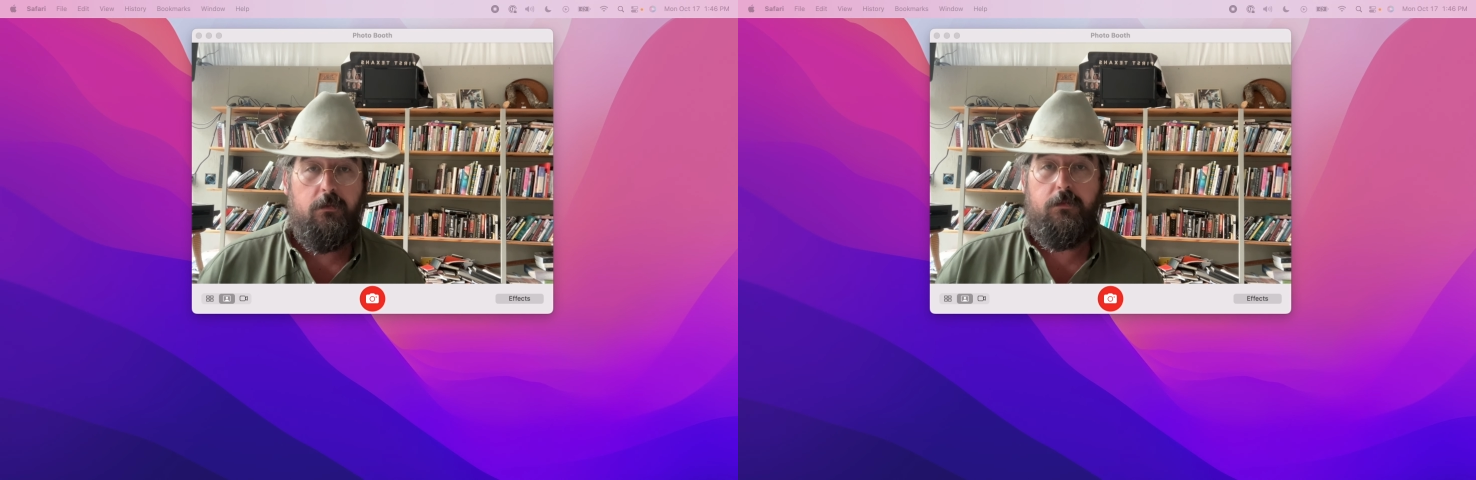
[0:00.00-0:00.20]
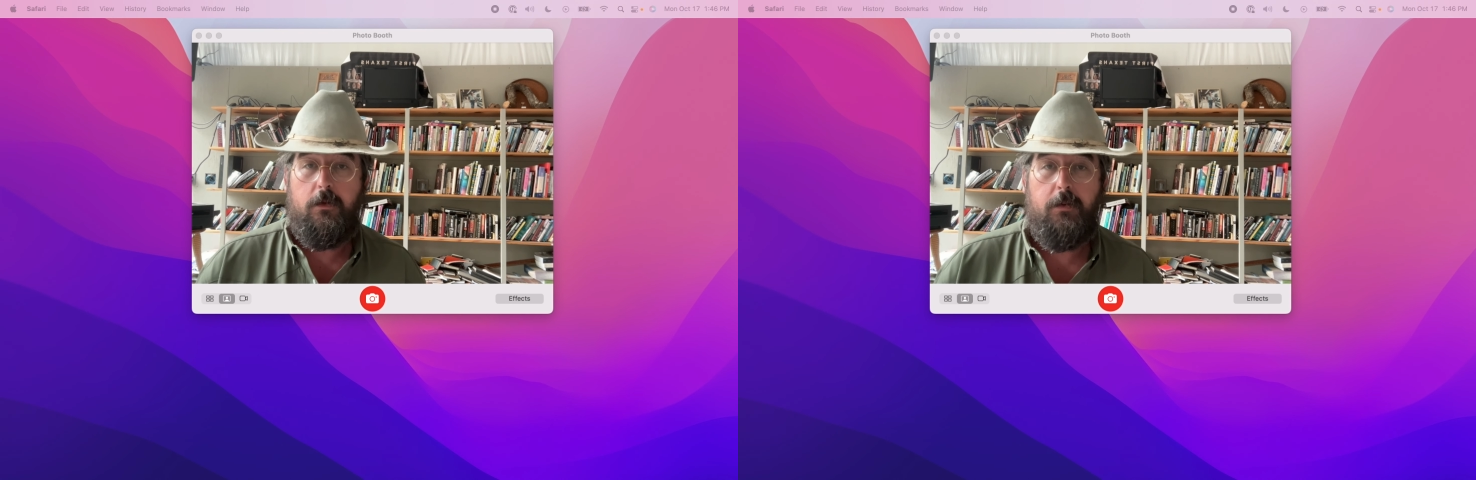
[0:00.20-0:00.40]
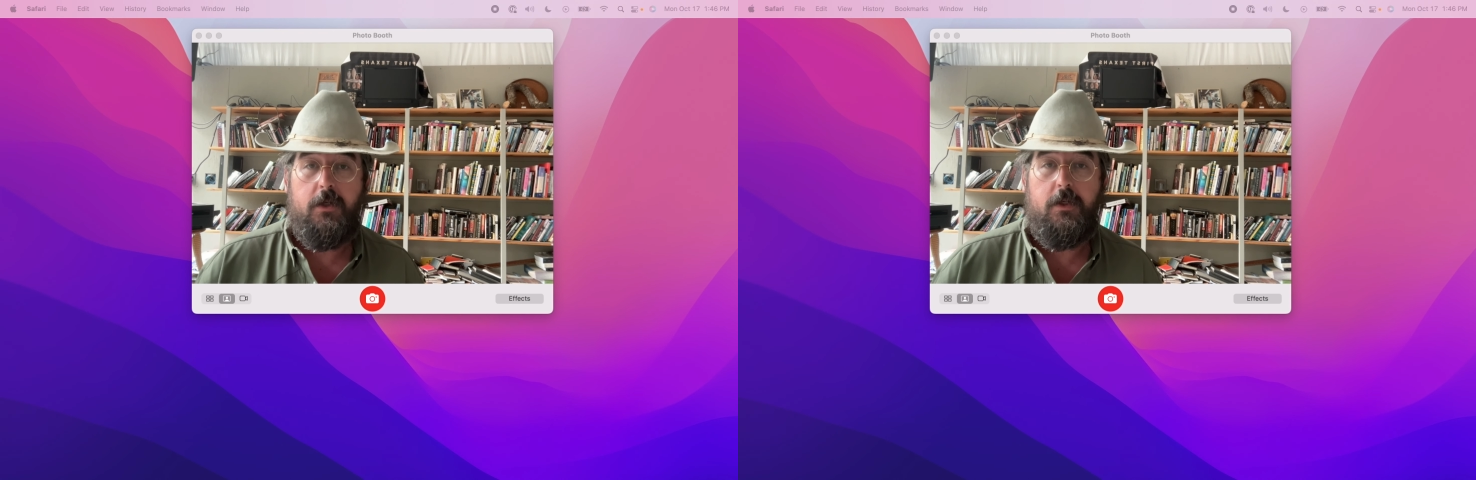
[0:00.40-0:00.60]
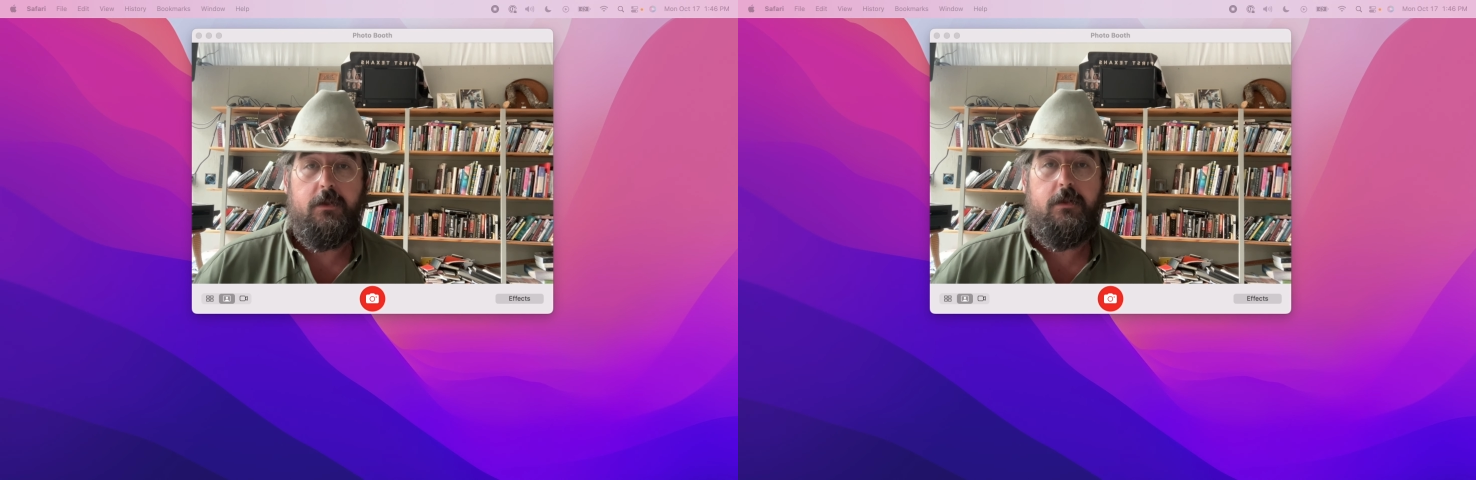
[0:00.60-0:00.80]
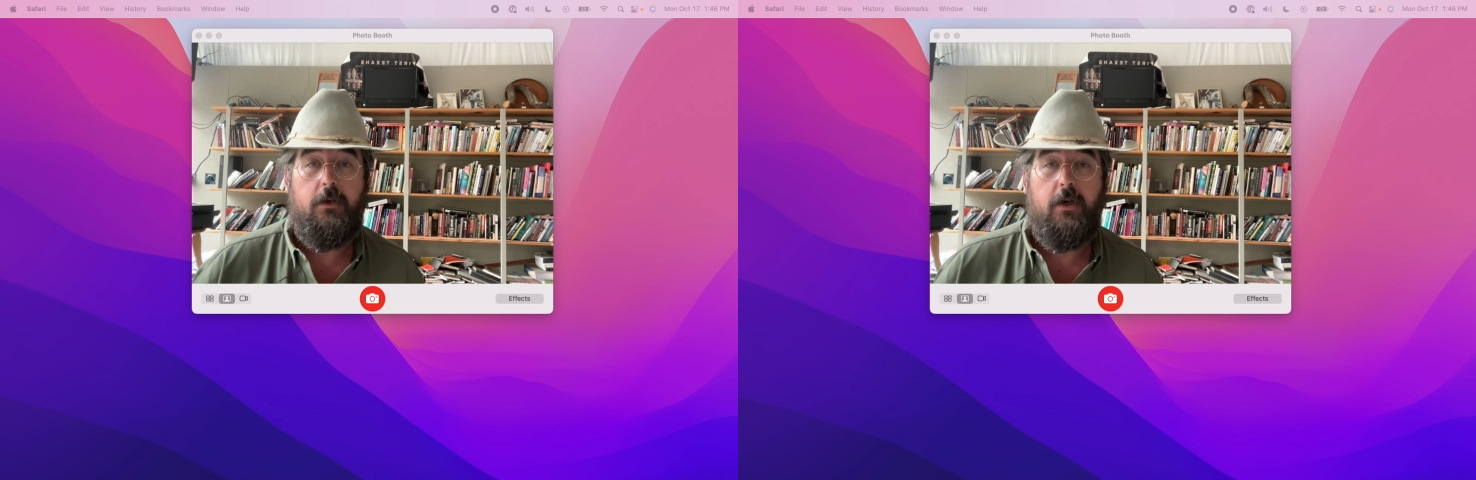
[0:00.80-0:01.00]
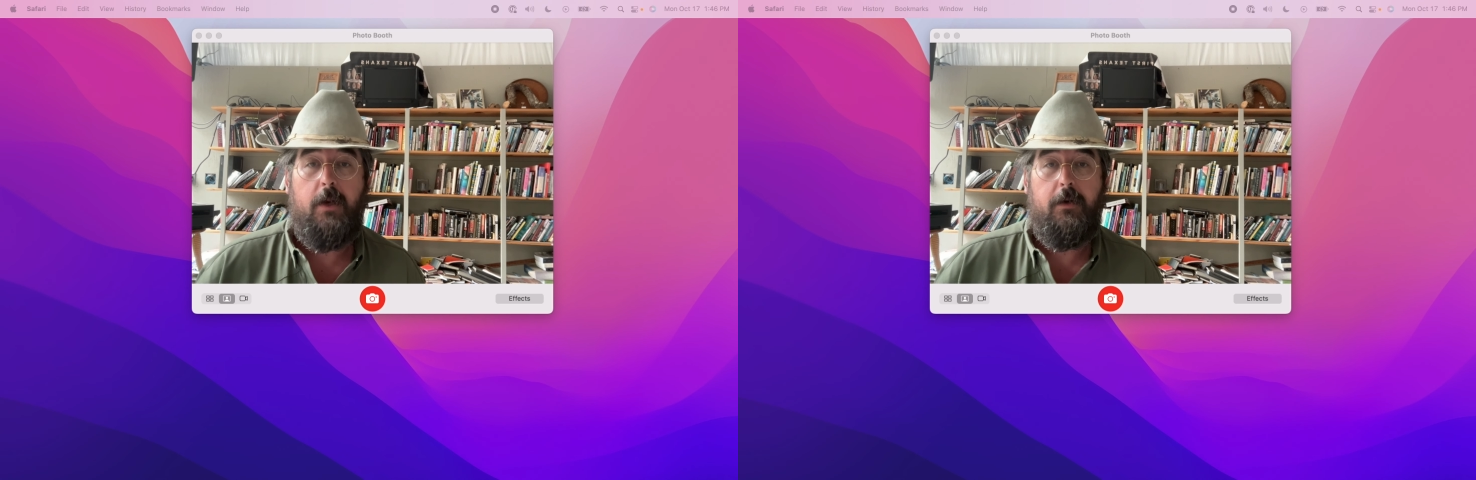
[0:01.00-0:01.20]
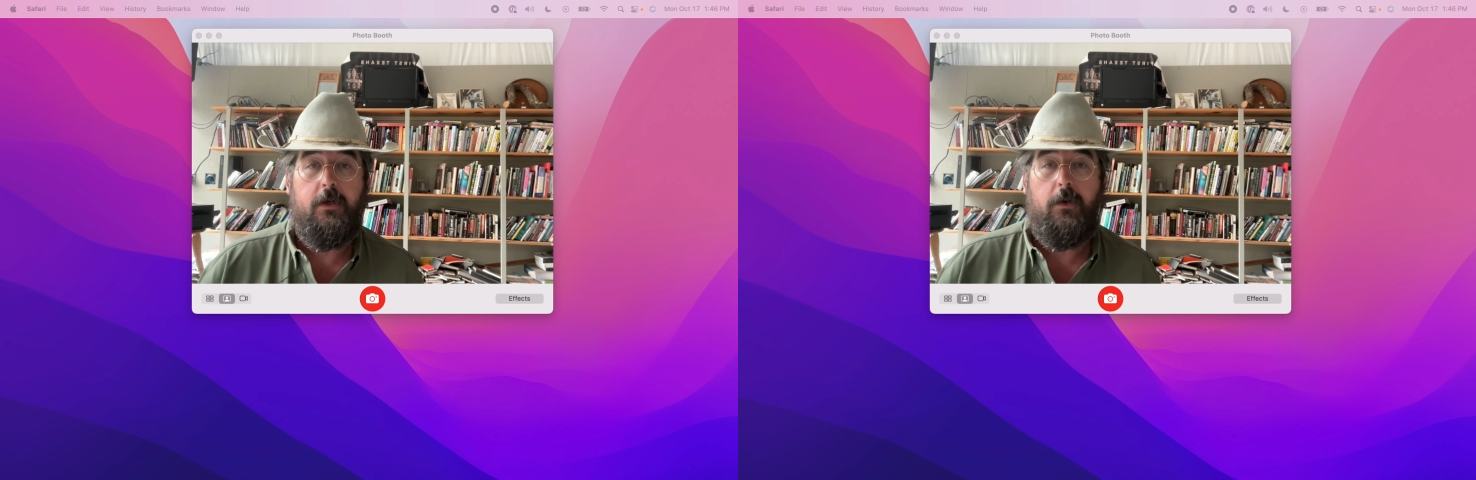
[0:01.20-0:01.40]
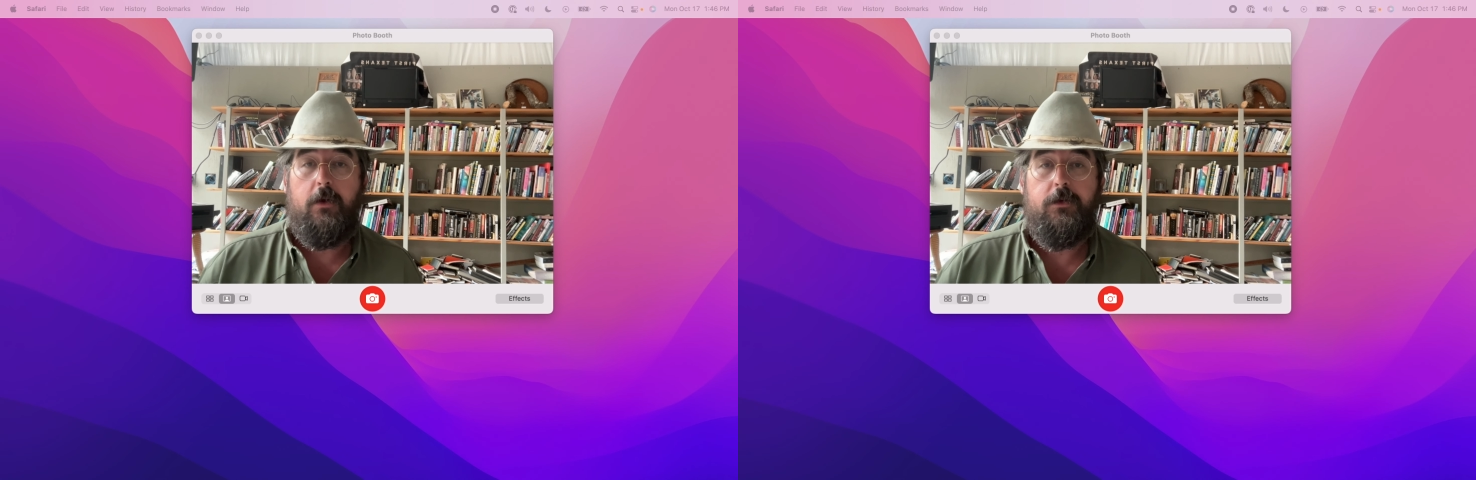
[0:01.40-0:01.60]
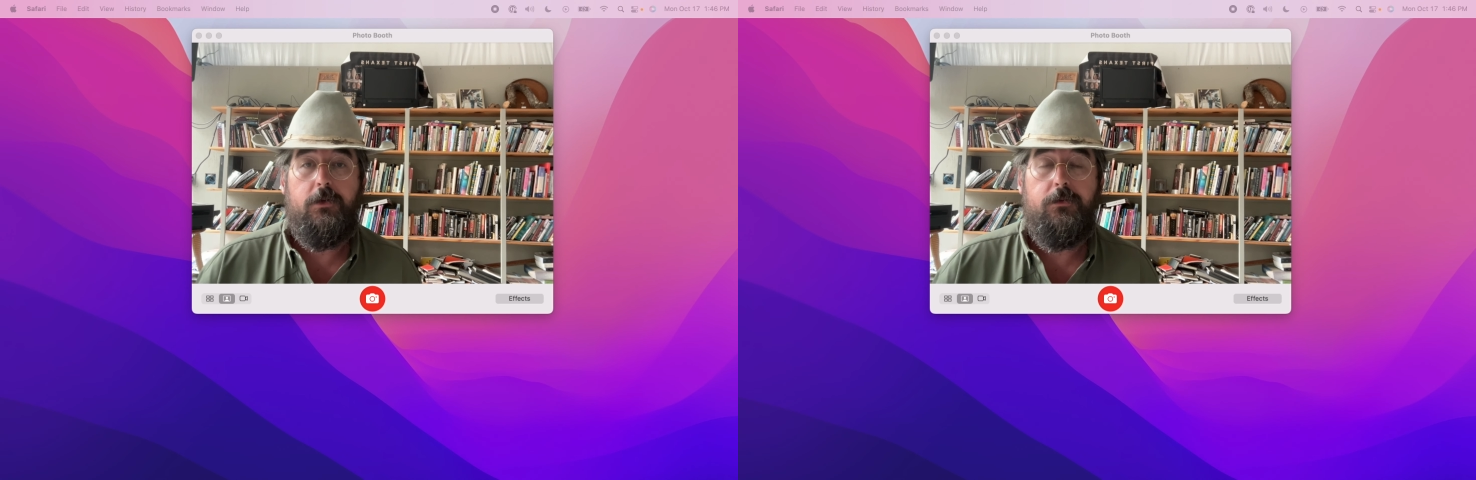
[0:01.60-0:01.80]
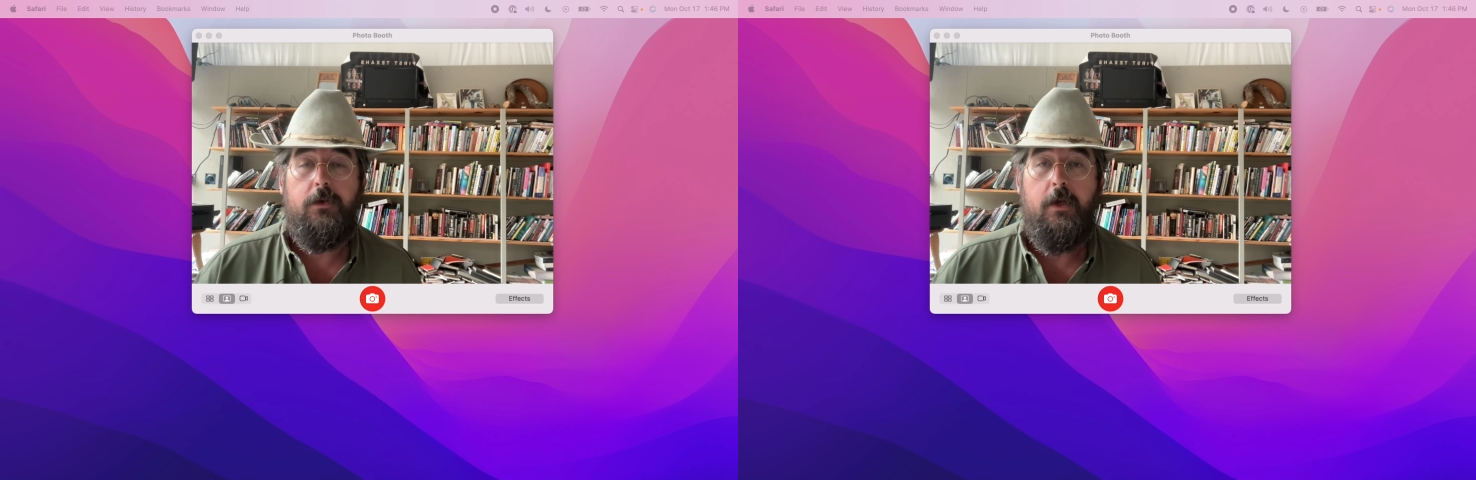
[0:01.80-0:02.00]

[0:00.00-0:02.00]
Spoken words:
for the projects that are happening around you.